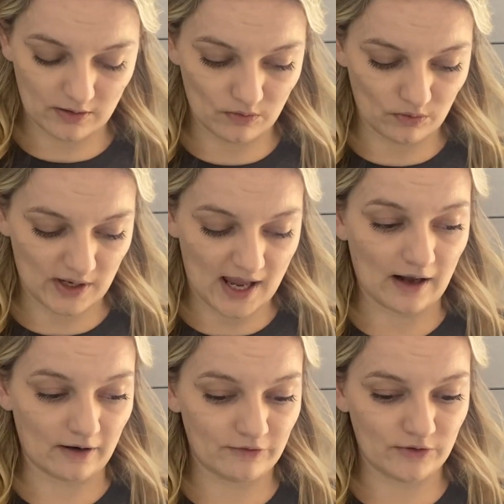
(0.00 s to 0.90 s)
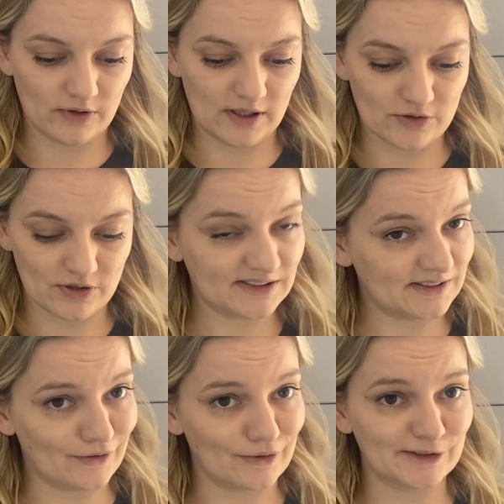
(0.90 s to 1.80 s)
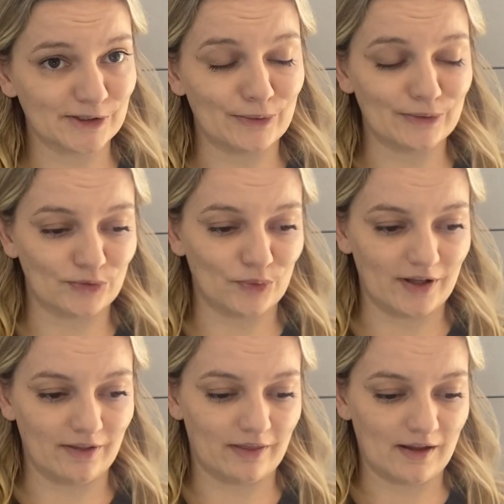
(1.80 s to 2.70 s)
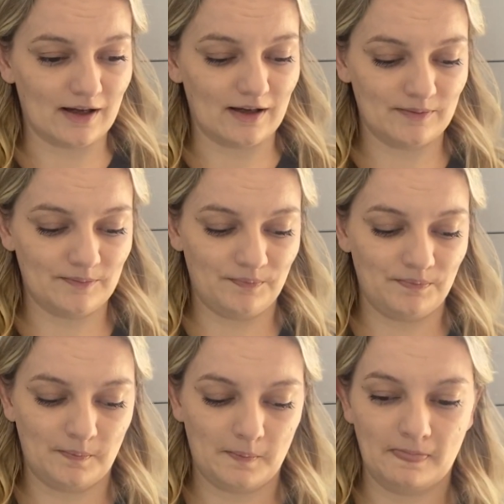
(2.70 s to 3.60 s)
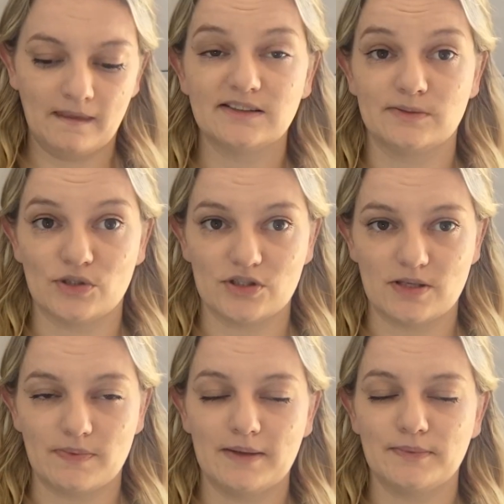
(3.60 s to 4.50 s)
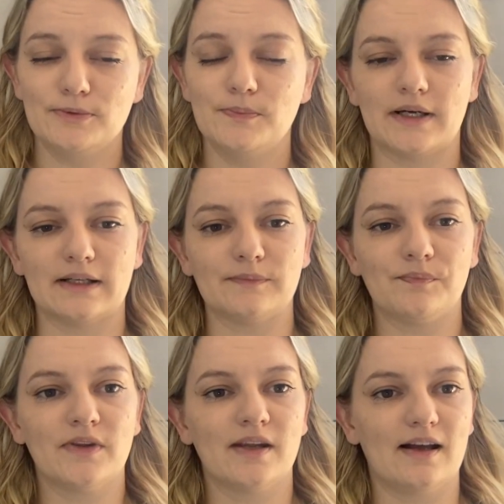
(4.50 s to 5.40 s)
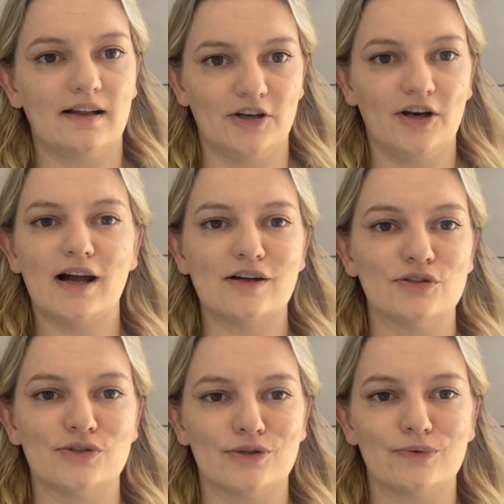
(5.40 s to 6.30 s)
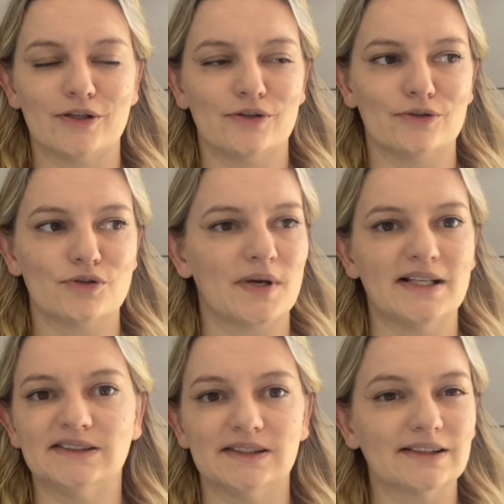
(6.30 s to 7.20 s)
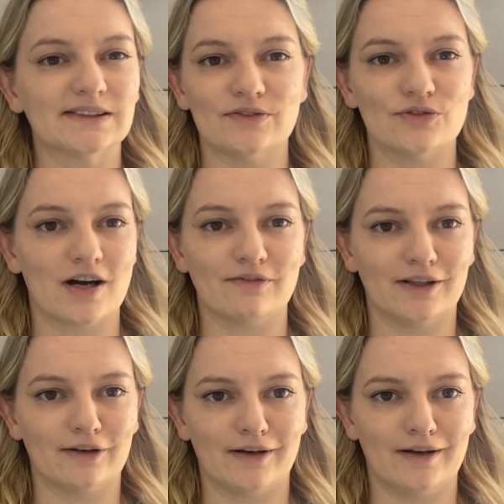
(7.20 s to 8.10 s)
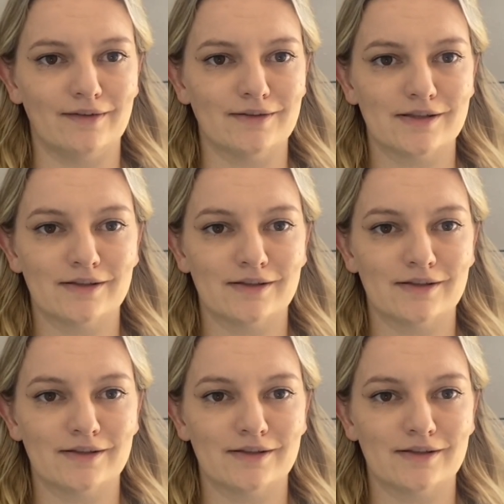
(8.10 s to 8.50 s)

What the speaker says: We had a few interesting close calls with some dodgy people, but you know, as you do when you're 26 and traveling around